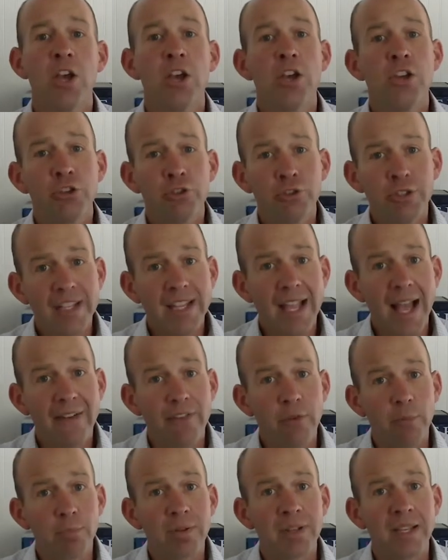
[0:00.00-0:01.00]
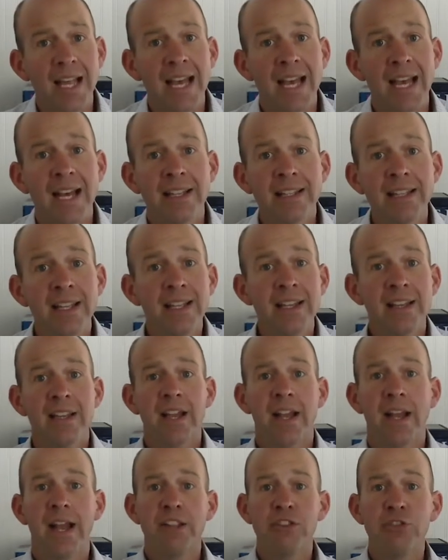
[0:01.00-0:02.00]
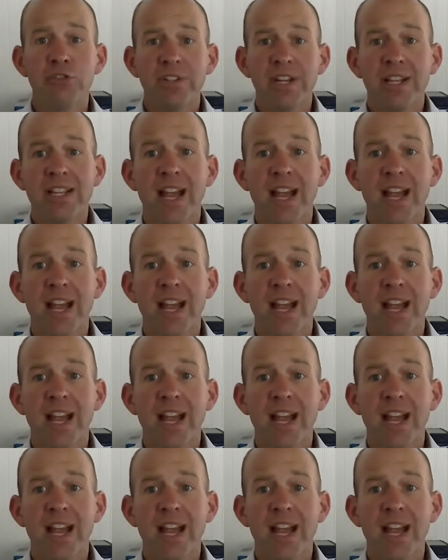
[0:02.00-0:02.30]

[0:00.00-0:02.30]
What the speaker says: You need to have a plan, and you need